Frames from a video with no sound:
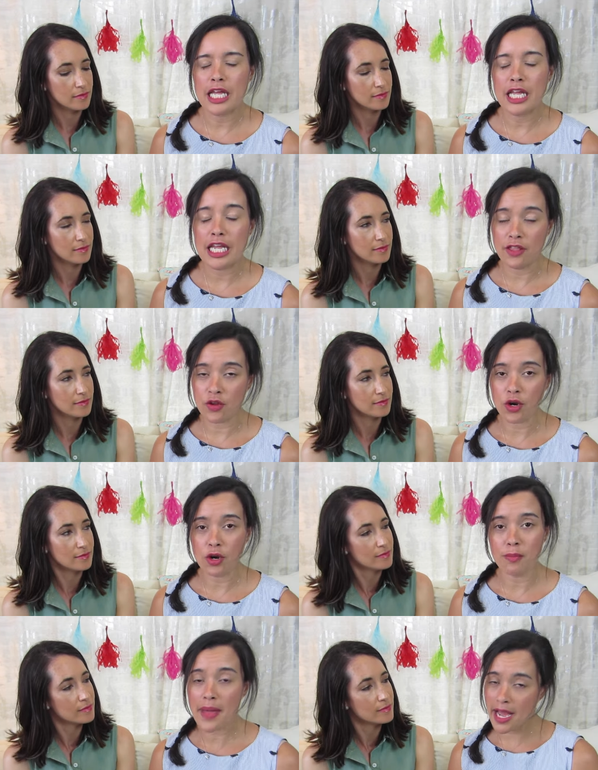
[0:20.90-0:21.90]

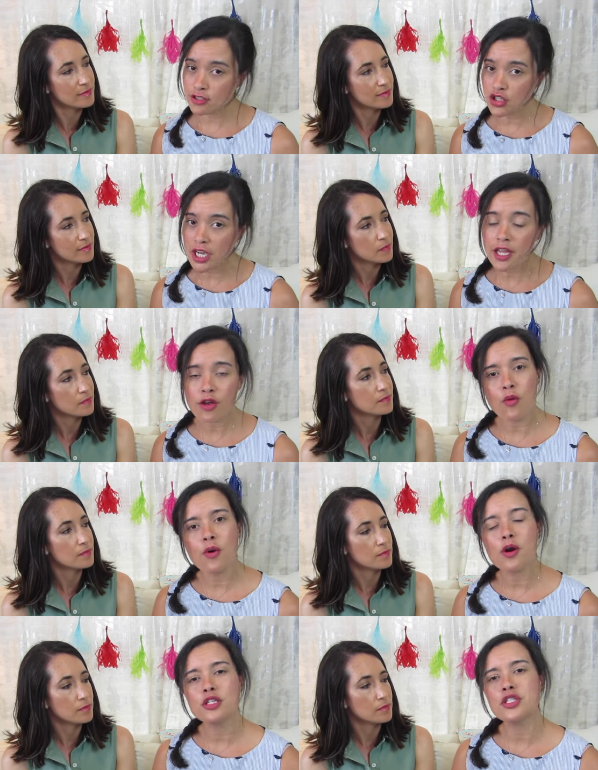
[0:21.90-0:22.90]
Speaker 1: either matching
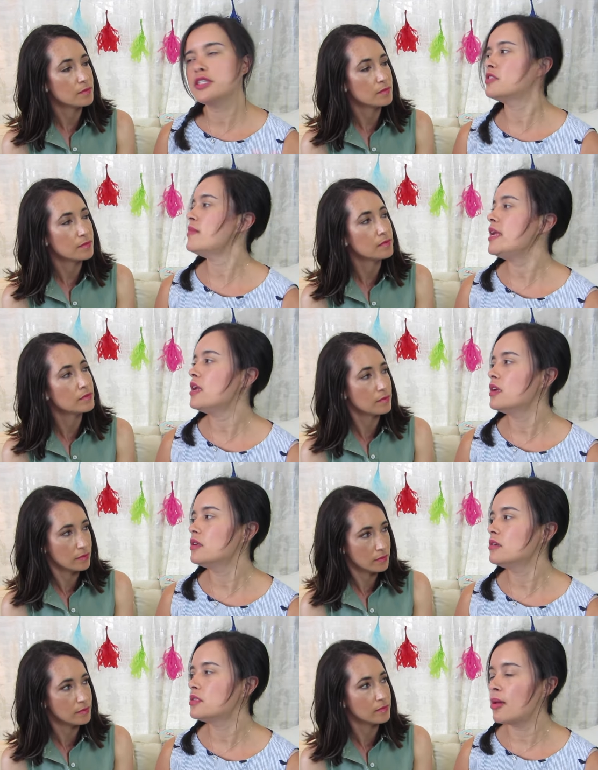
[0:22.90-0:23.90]
or just make
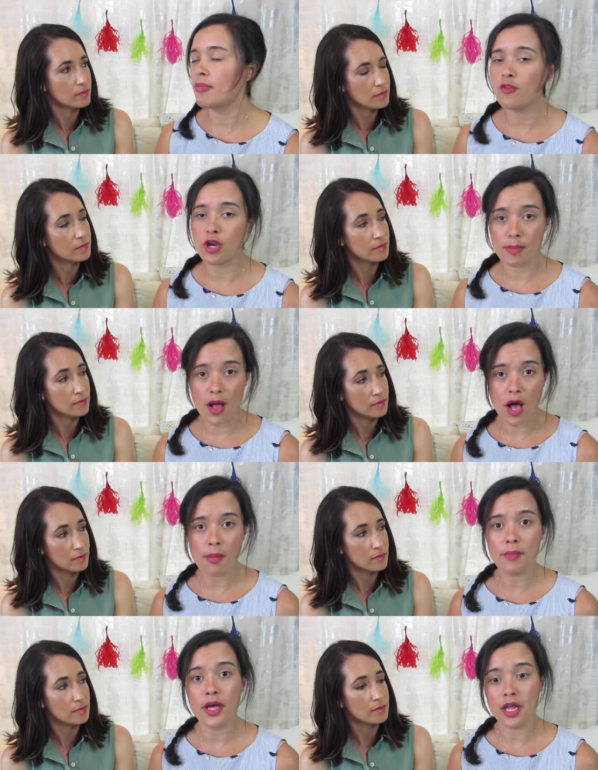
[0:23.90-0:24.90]
some for your
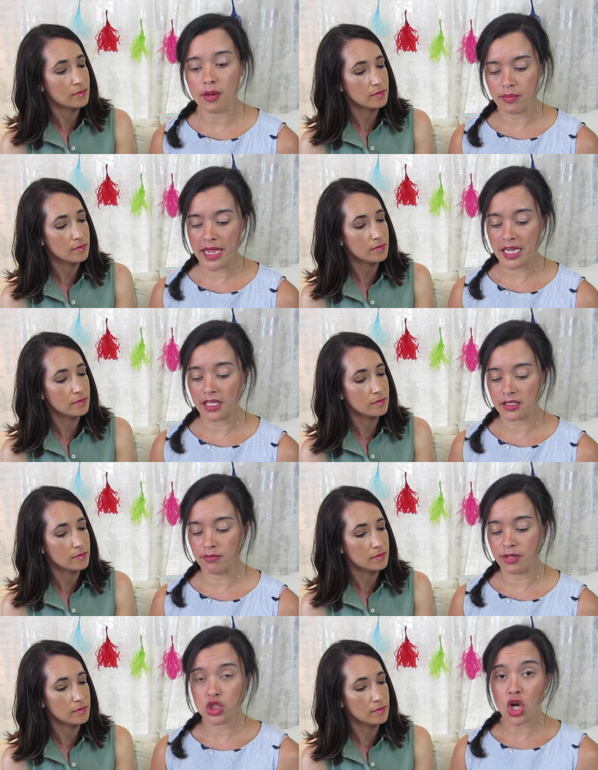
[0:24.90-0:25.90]
mom, but making
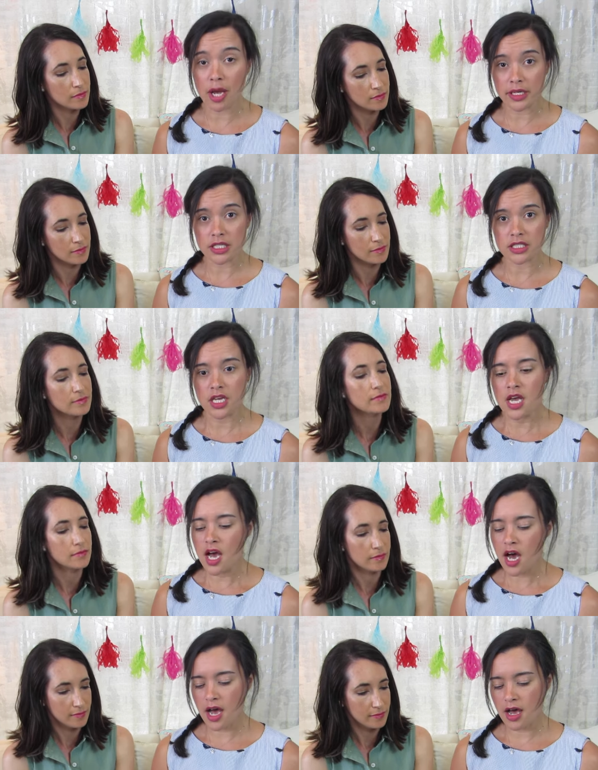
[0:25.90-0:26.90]
some pajamas.
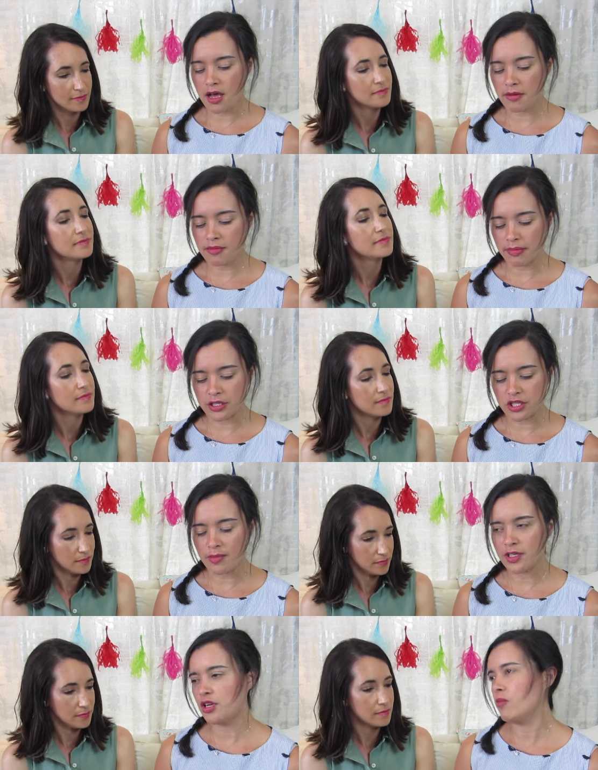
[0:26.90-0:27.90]
Um,
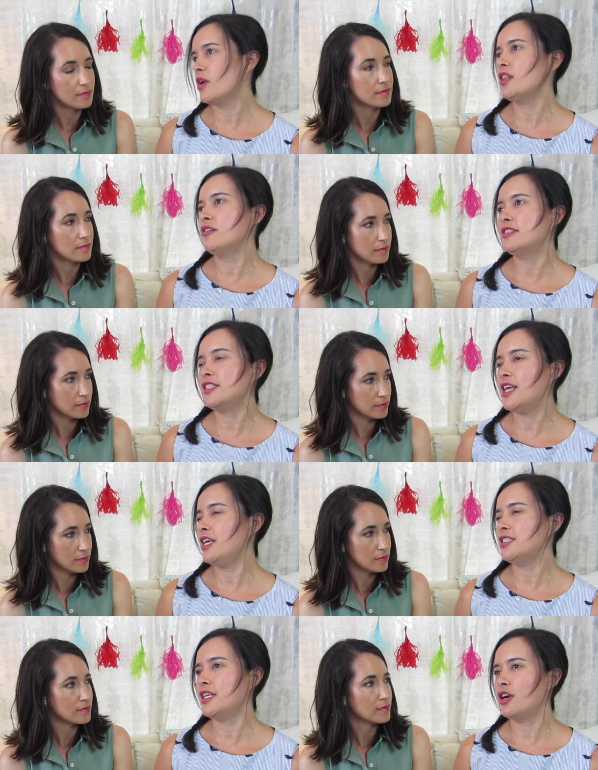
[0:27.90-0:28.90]
pajamas are one of those
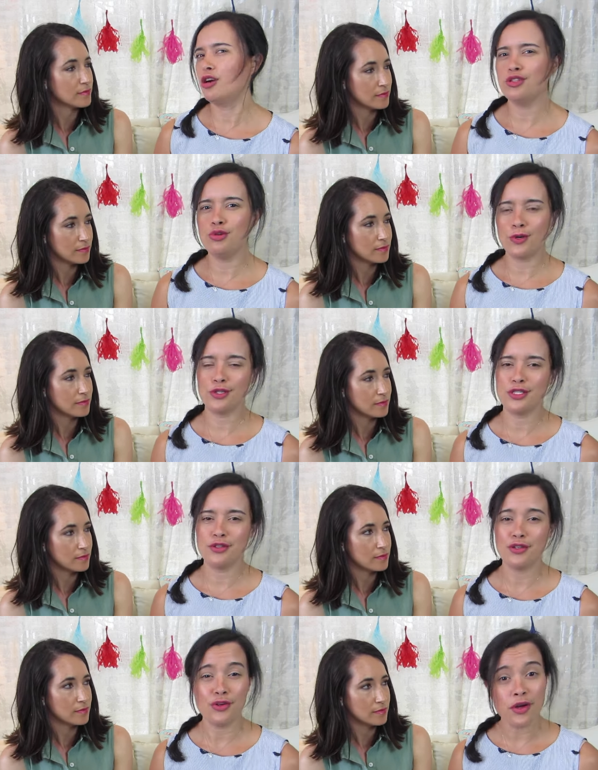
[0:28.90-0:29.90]
things that aren't too
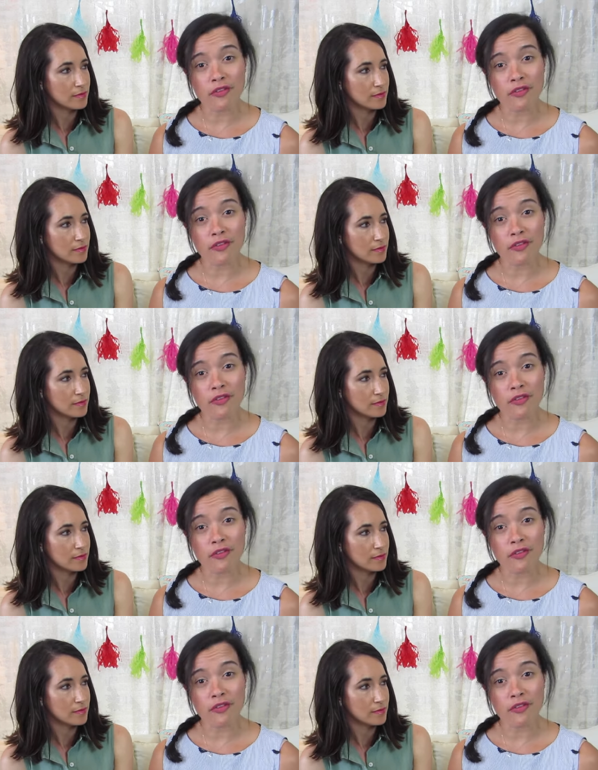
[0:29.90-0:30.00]
personal. You don't